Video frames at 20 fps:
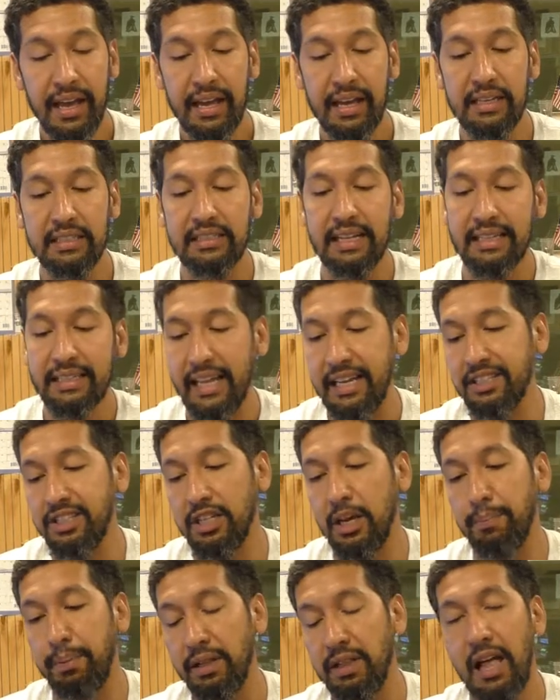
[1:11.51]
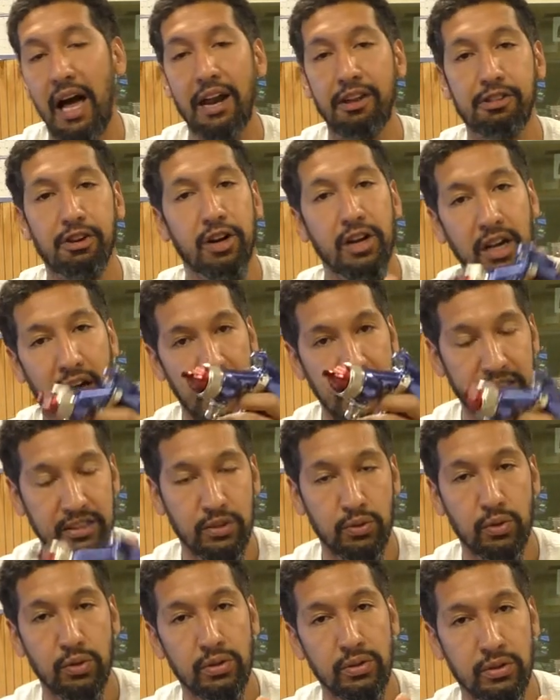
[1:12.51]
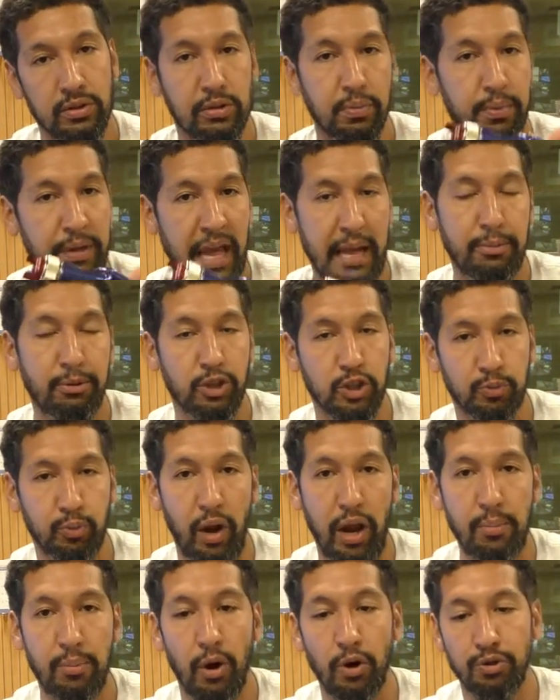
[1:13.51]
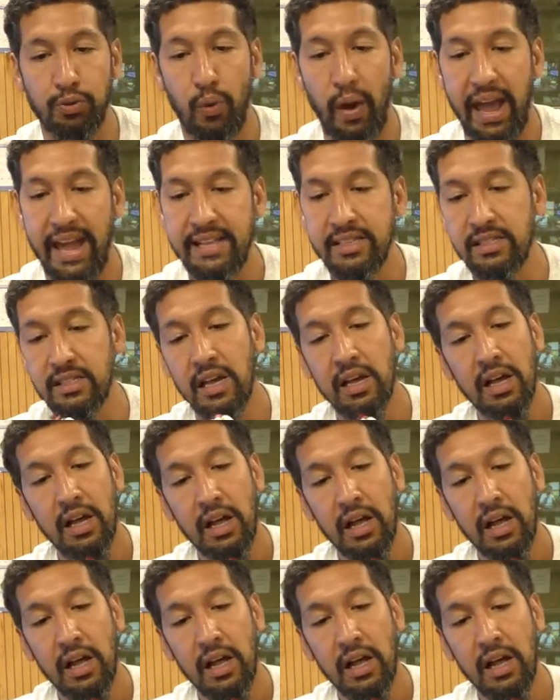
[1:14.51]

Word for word: is that they ship a lot of their guns to be able to spray both ways.